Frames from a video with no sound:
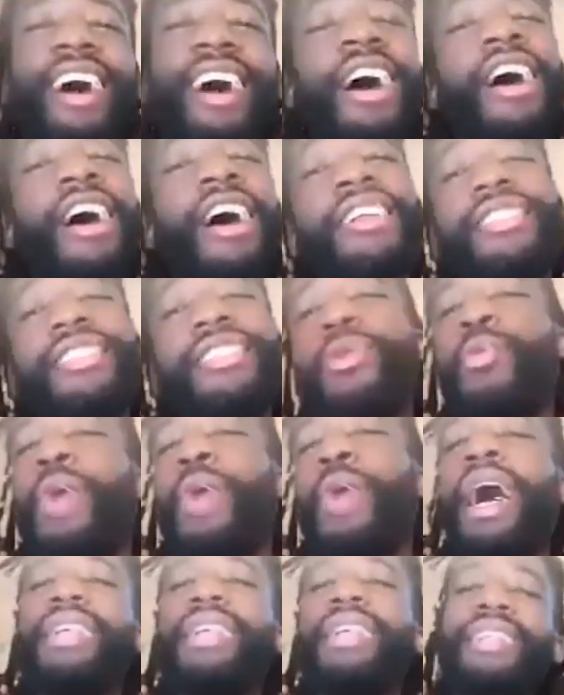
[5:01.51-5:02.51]
R to the
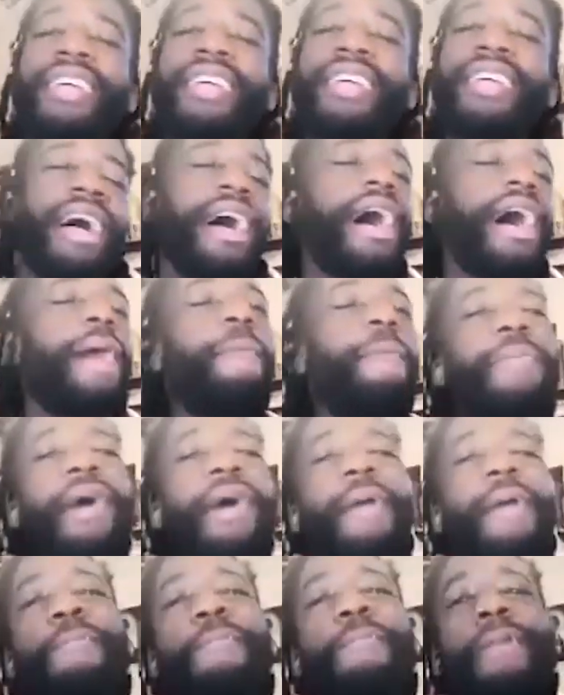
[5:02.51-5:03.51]
what? I
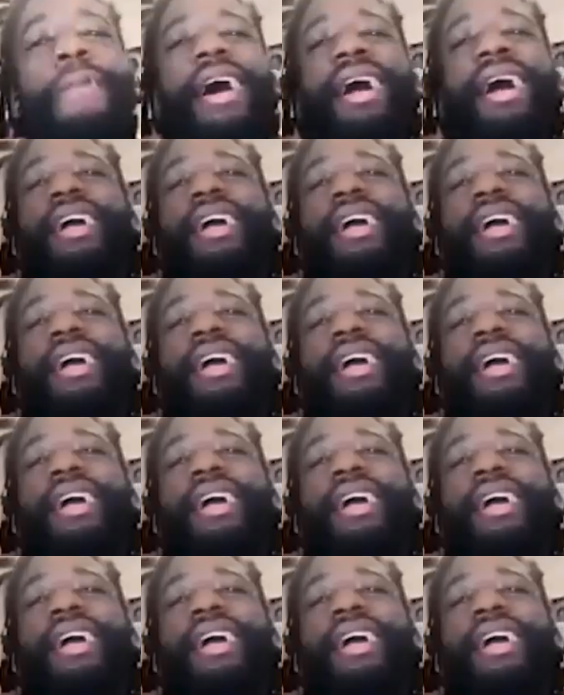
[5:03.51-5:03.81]
pop my